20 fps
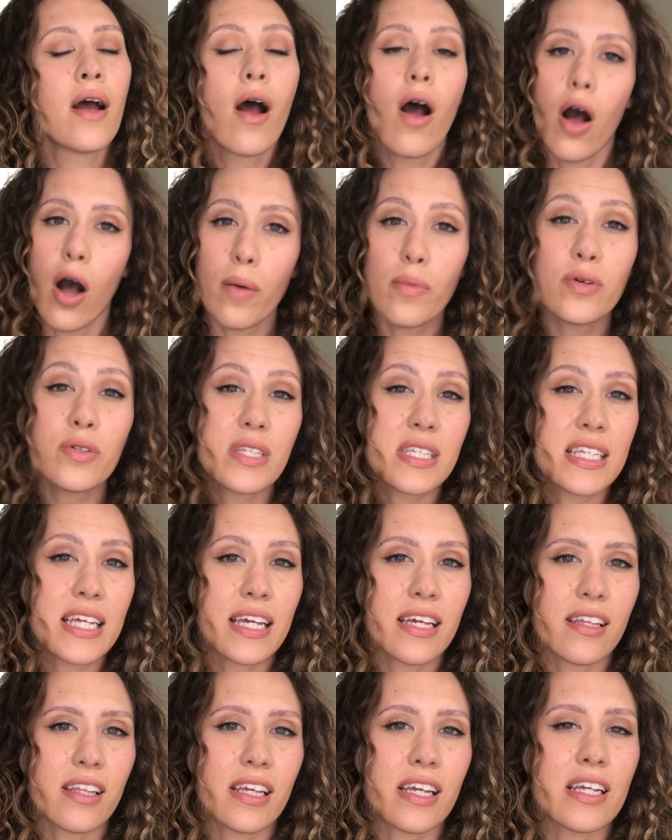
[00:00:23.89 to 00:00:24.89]
almost
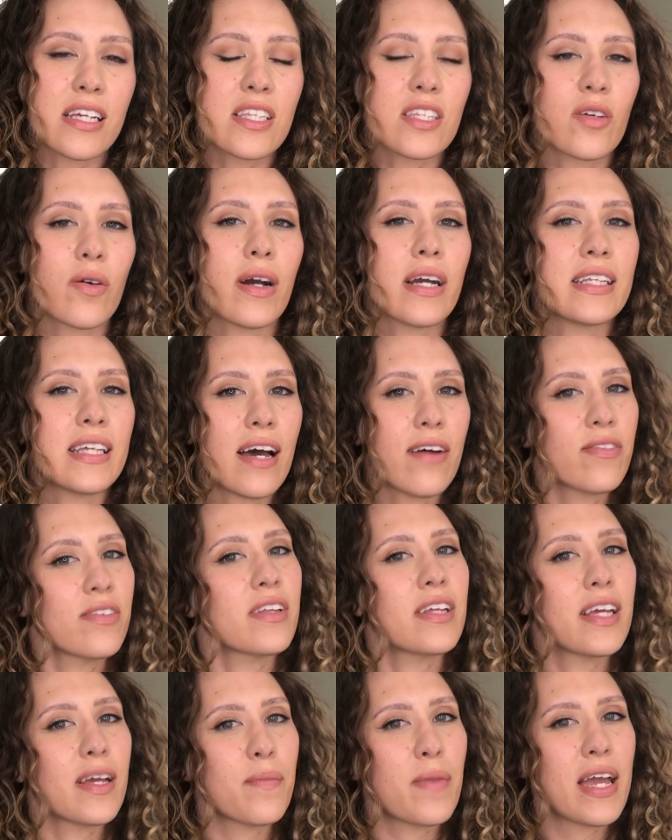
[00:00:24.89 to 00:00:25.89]
daily, so I definitely
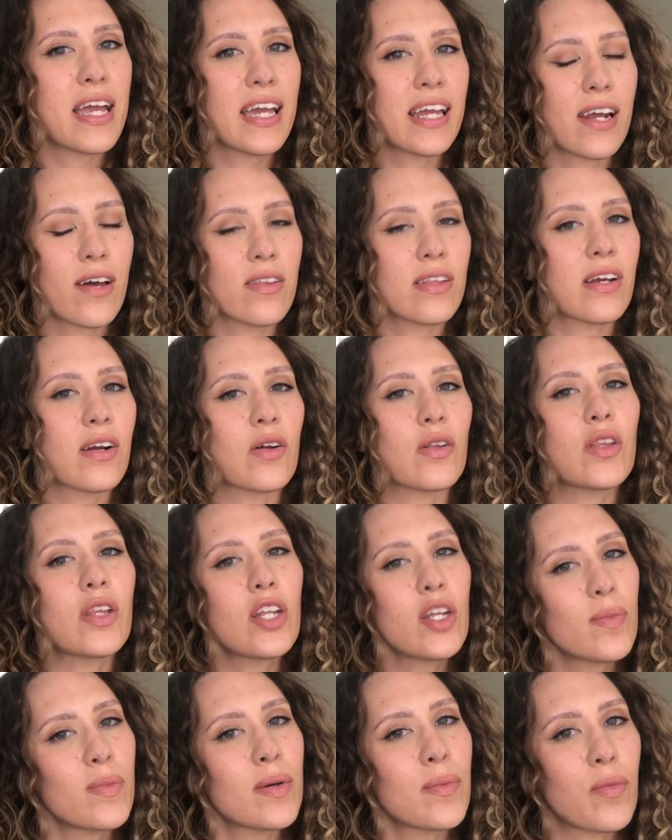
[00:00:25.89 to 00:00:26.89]
am hanging out there a little
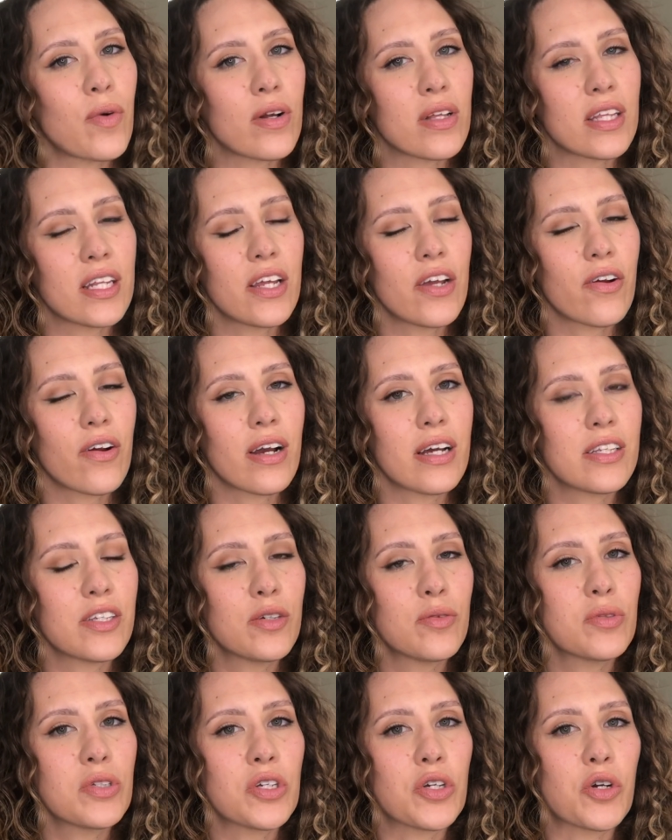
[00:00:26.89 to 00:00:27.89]
bit more than here on
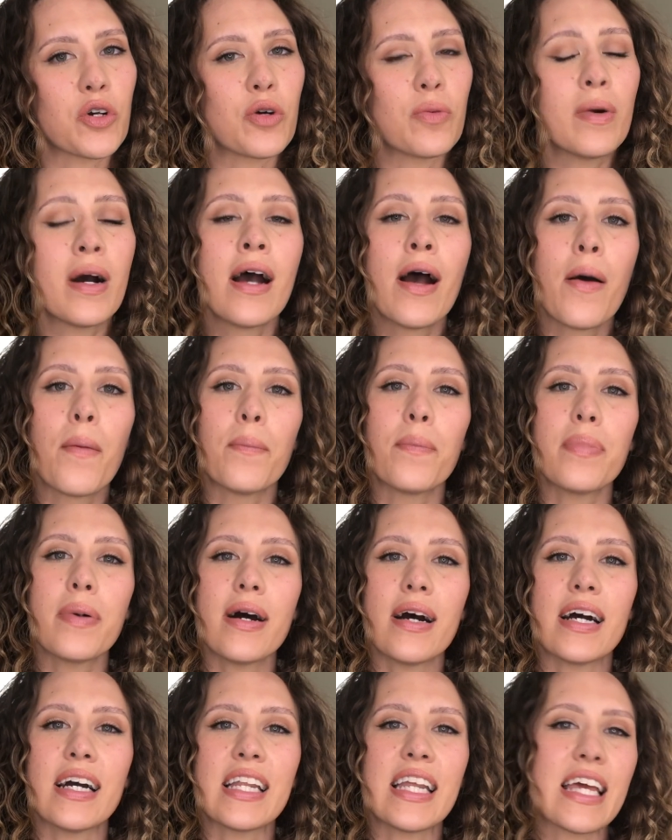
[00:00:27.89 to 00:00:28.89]
YouTube.
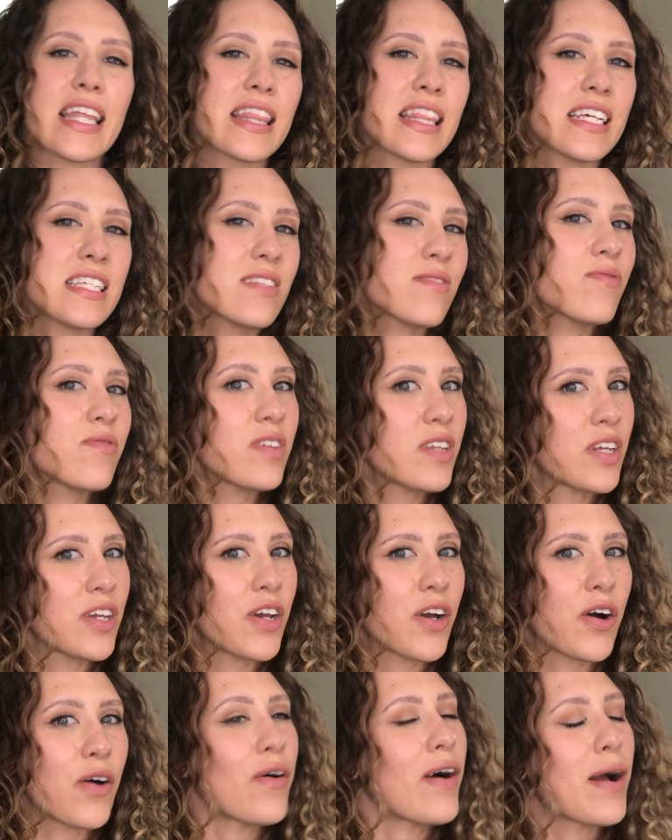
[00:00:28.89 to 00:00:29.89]
But in this
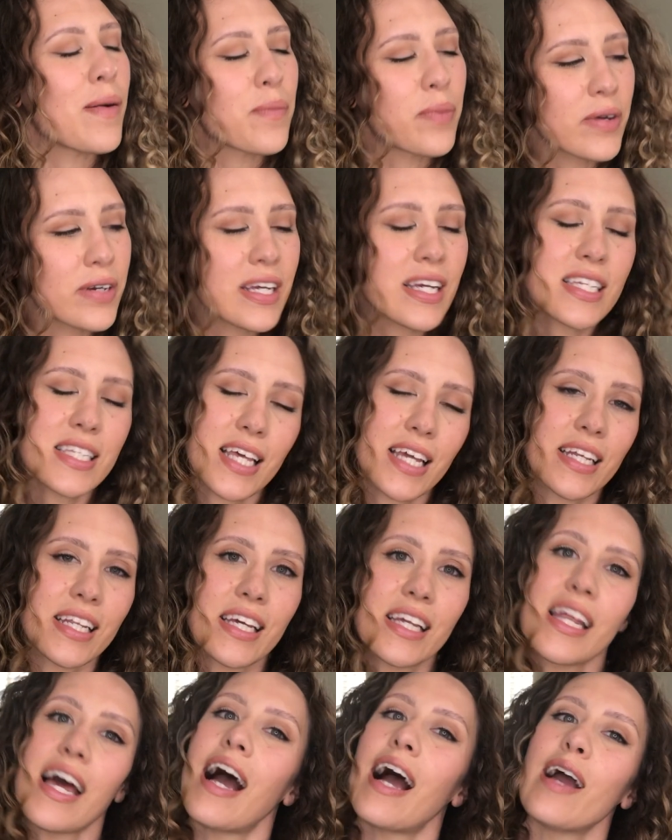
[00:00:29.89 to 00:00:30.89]
video, I'm pretty excited.
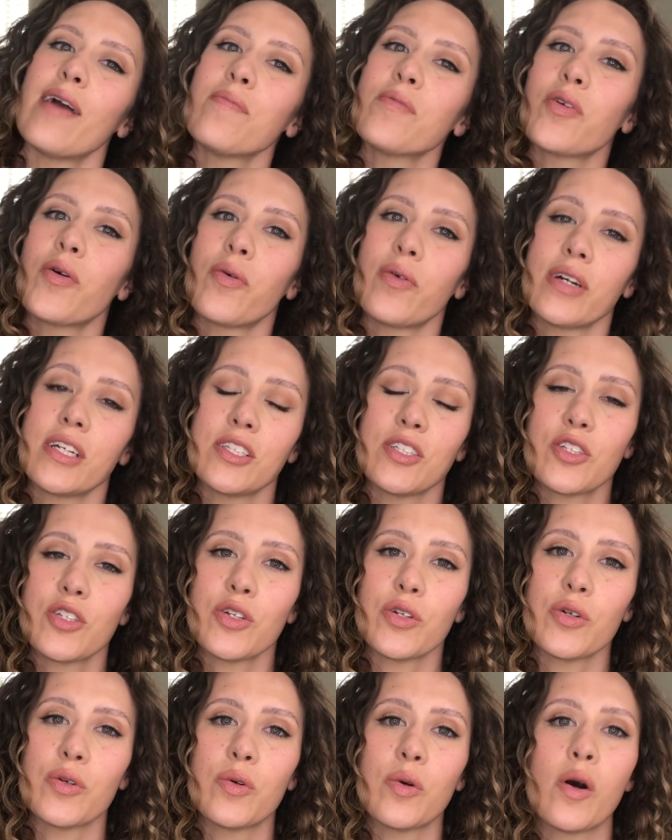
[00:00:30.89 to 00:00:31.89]
I'm going
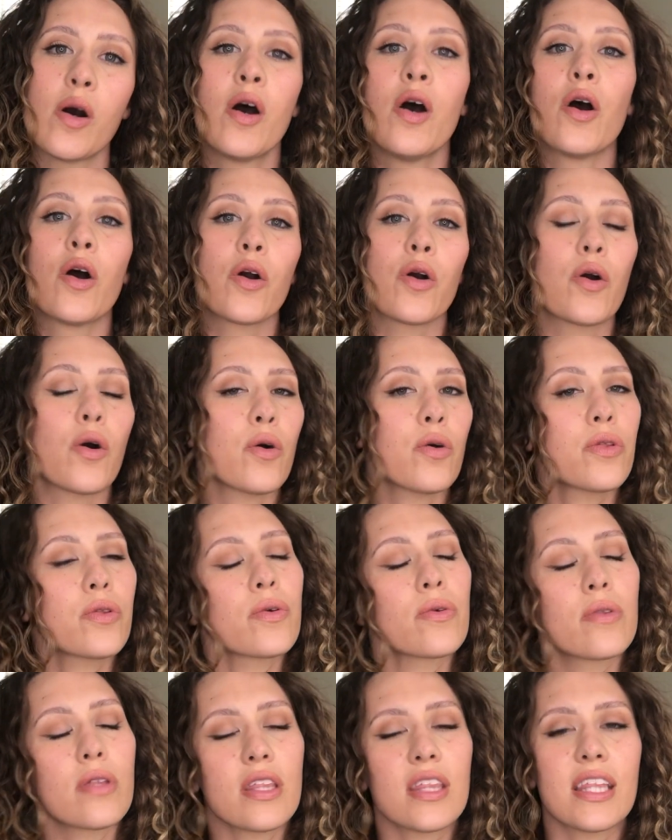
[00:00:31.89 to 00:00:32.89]
to go through
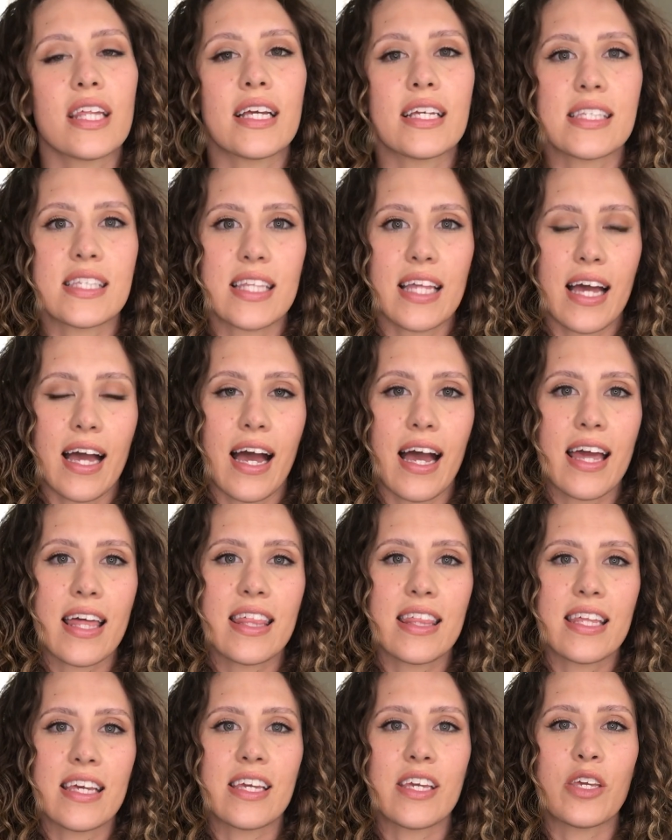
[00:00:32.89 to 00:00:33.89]
the things that I
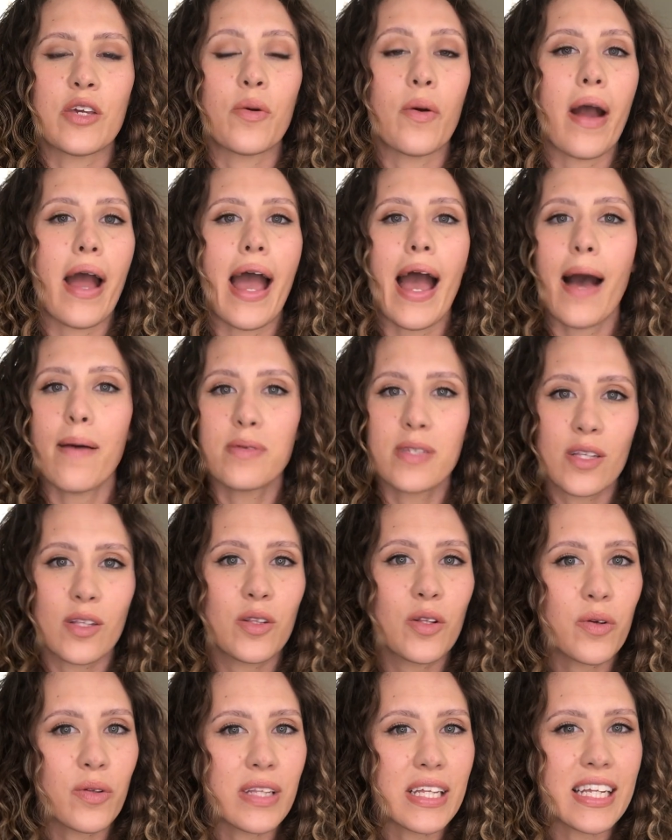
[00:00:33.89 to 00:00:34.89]
think you
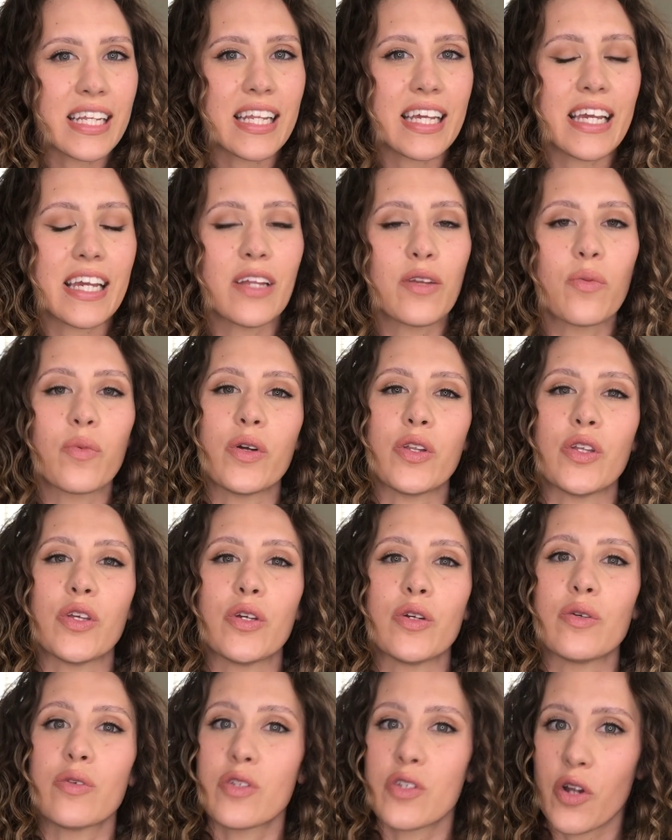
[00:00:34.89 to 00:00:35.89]
absolutely need when you
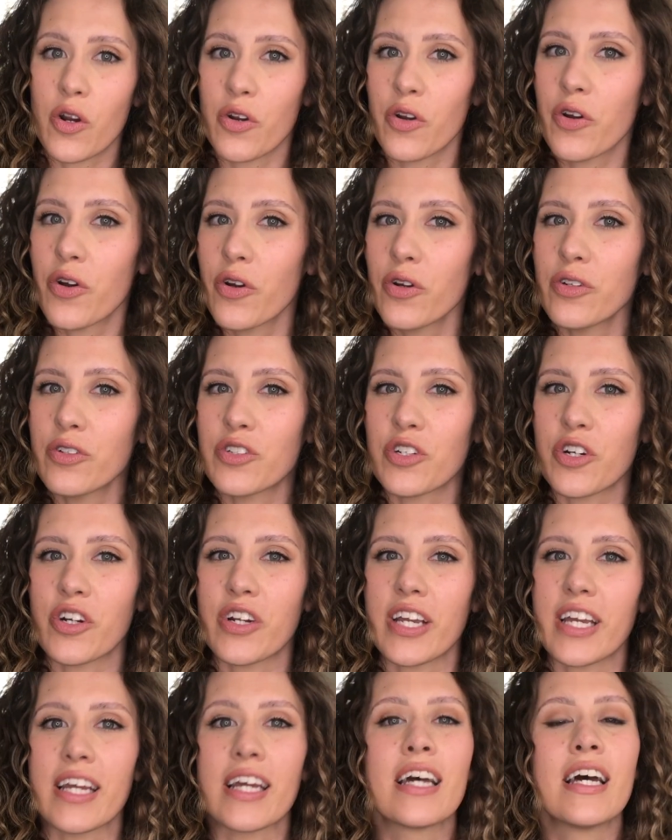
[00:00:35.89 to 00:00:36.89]
start your curl
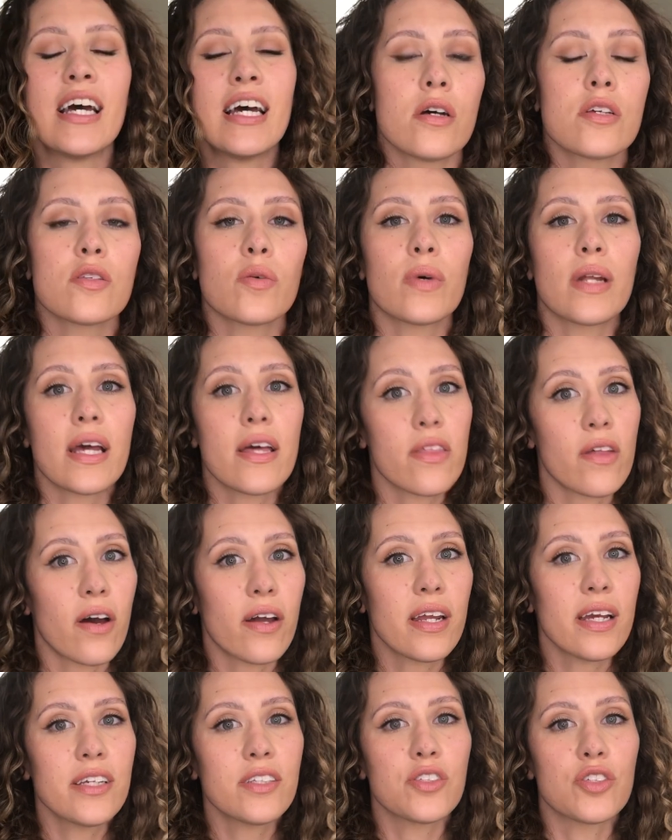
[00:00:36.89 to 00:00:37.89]
journey. So what I thought
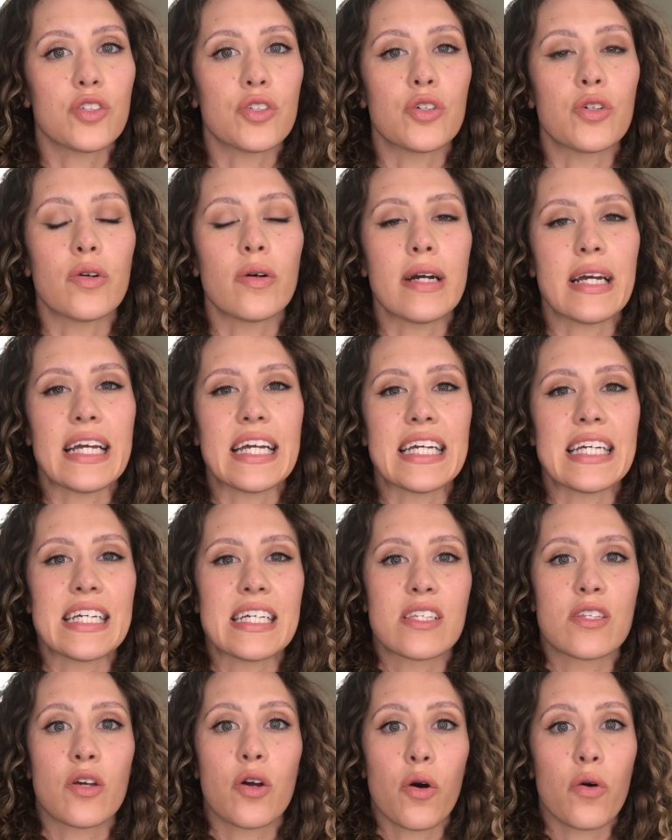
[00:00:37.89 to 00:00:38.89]
I'd do is
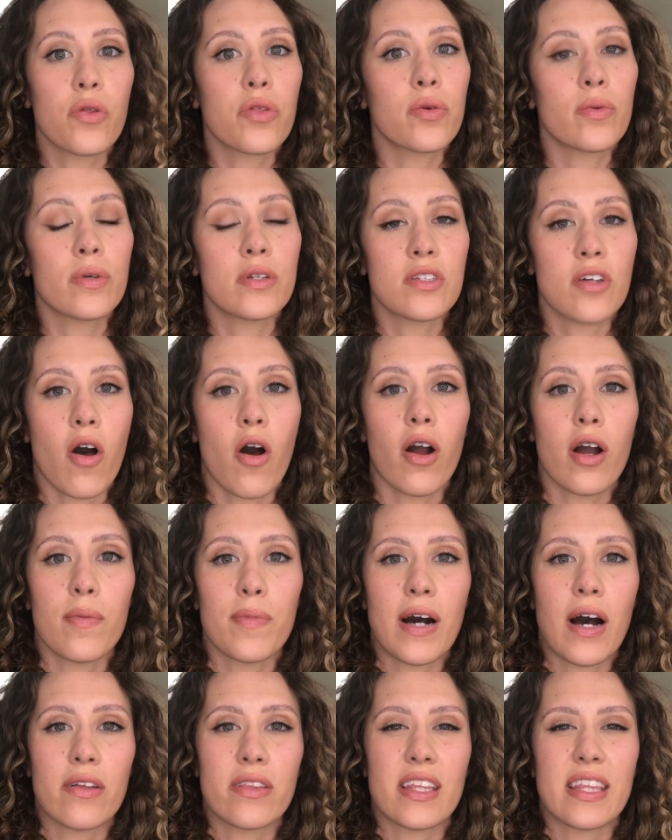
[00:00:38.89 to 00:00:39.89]
go through and talk
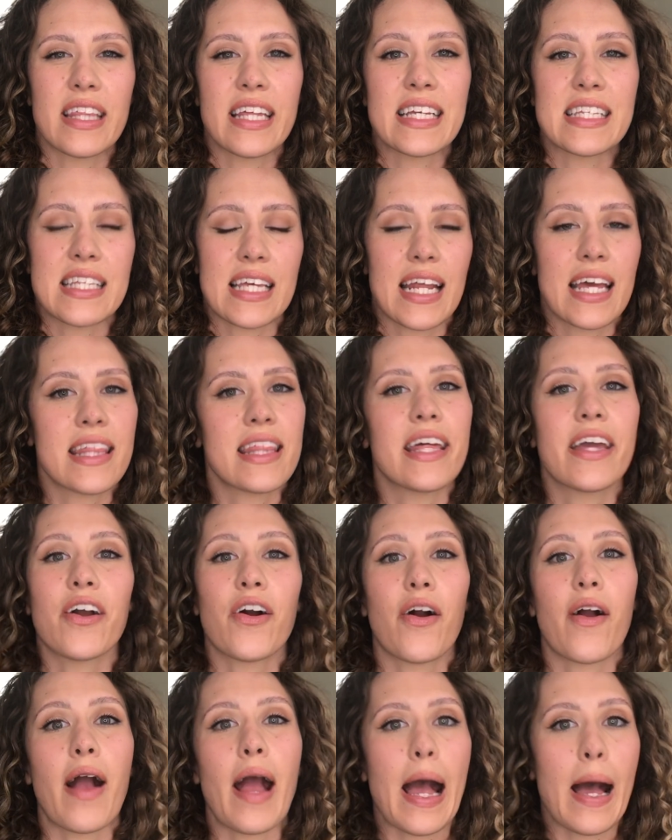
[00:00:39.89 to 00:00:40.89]
about the things that I think are
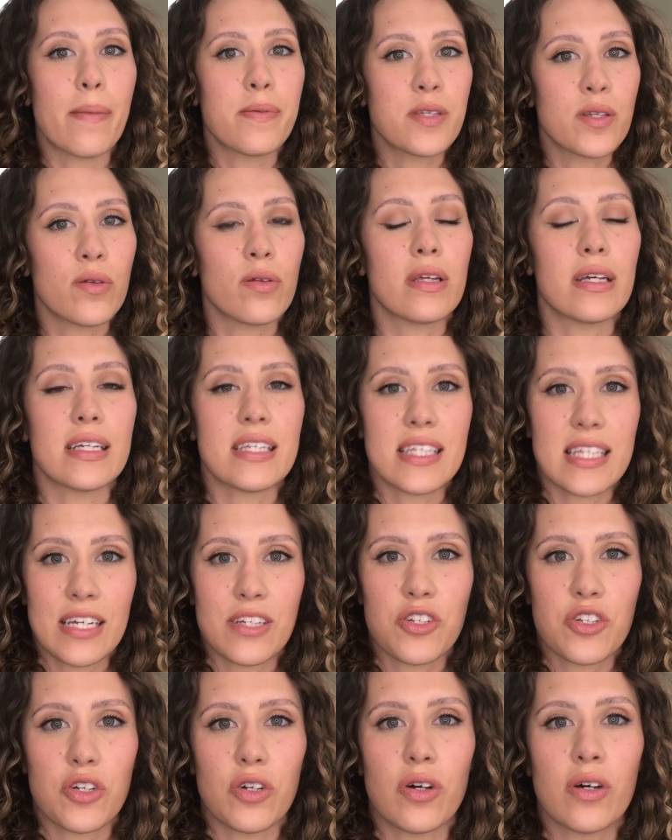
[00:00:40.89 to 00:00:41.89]
absolutely
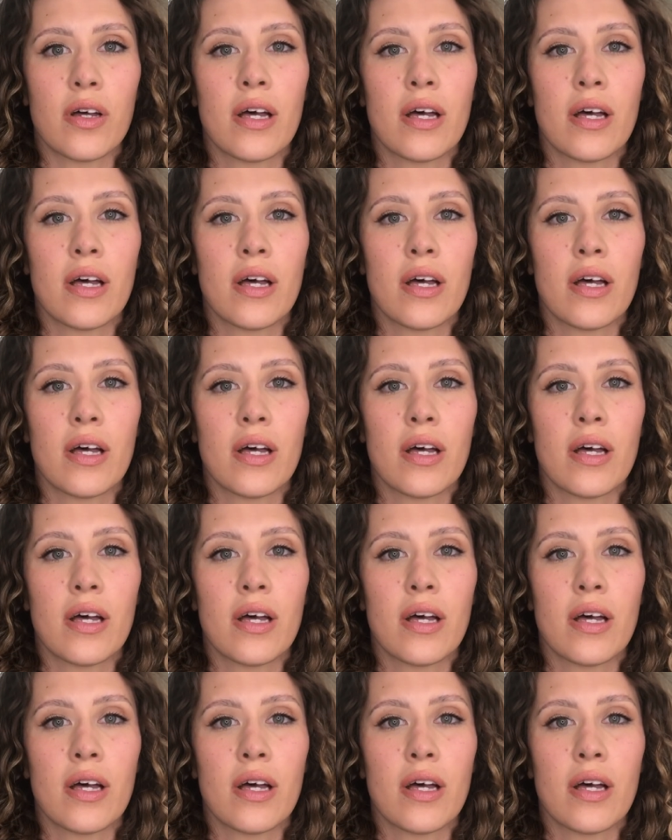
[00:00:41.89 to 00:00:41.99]
essential.